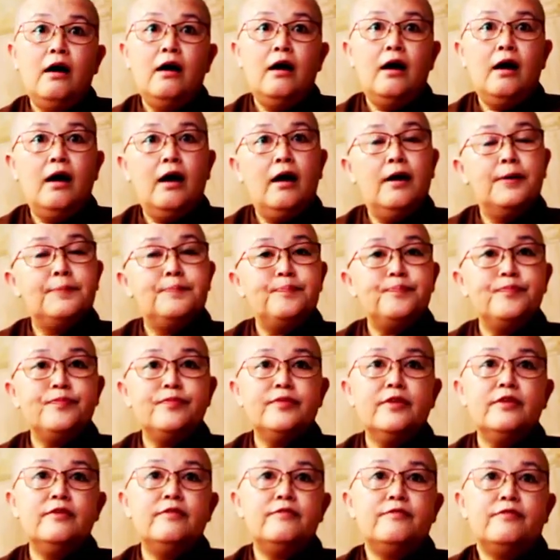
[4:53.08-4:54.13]

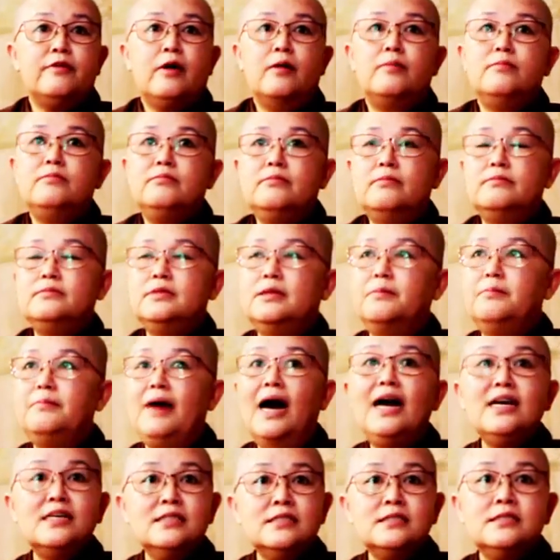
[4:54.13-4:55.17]
From the
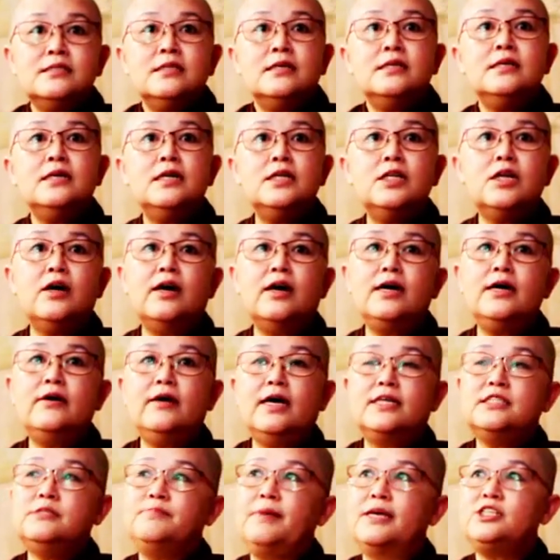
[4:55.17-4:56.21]
monks, you know,
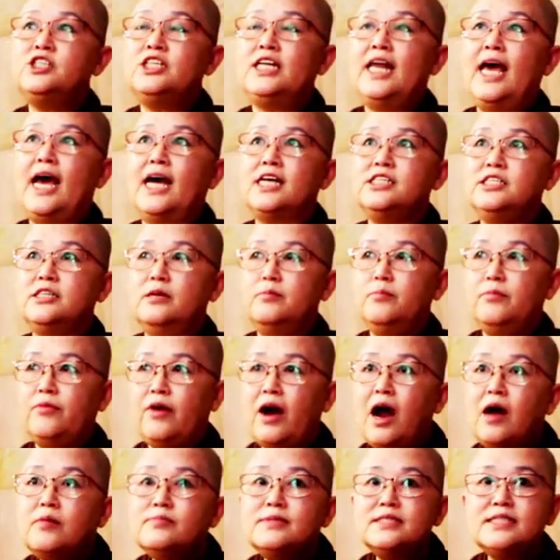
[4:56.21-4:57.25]
especially Ajahn
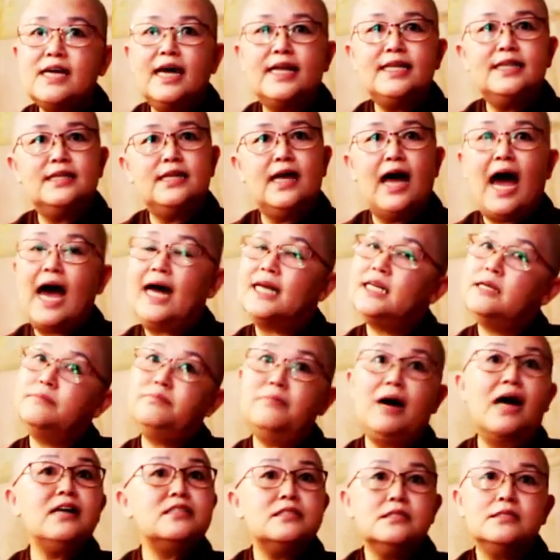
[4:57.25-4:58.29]
Brahms and the other
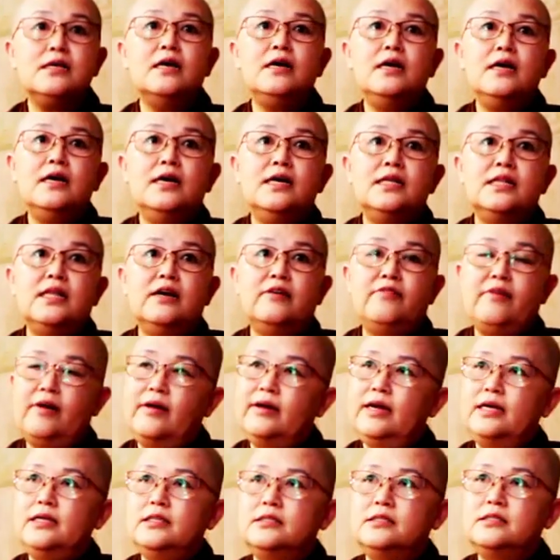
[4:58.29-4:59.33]
monks, they're
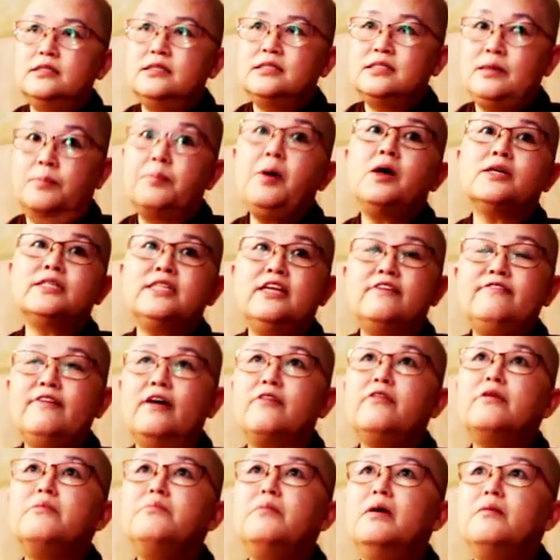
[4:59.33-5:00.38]
very supportive. I
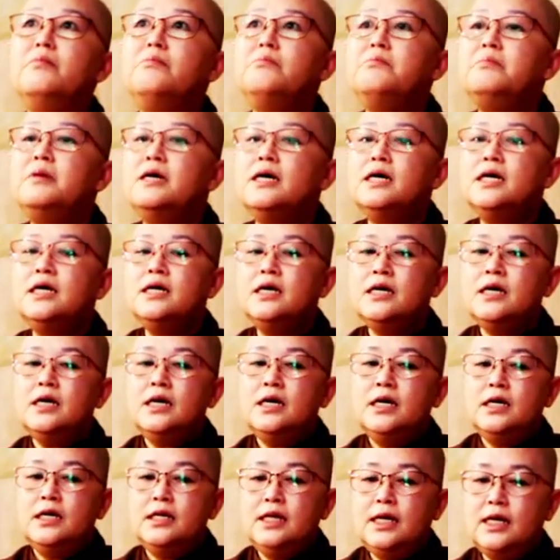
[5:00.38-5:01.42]
remember
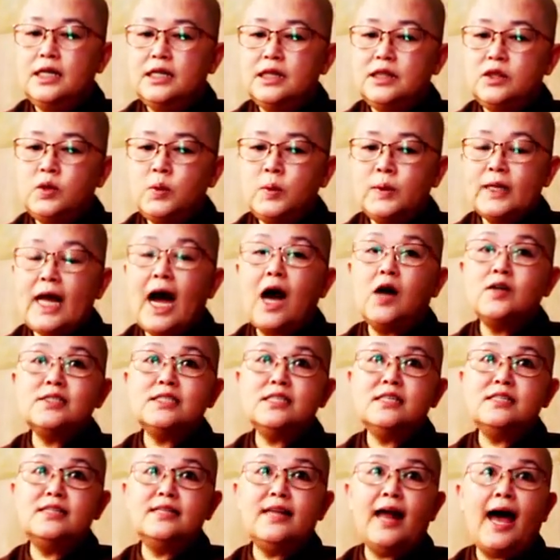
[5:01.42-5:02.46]
in
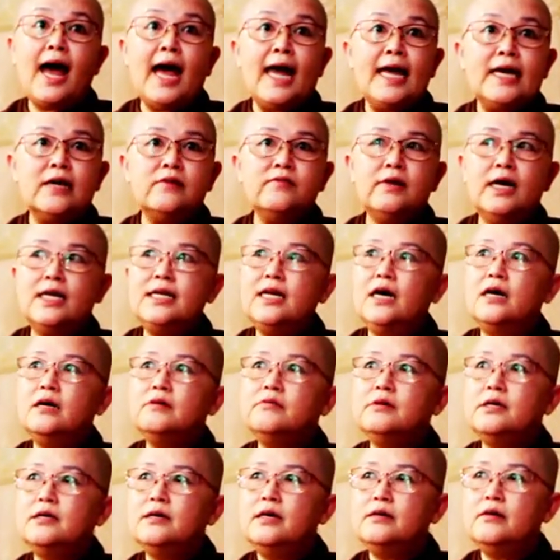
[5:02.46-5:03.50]
2009 when
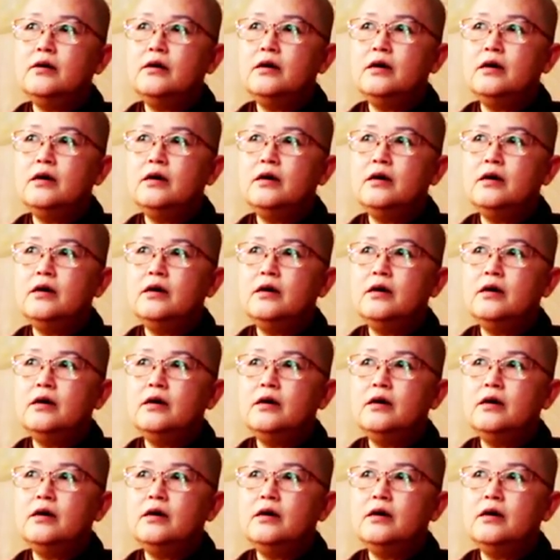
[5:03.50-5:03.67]
our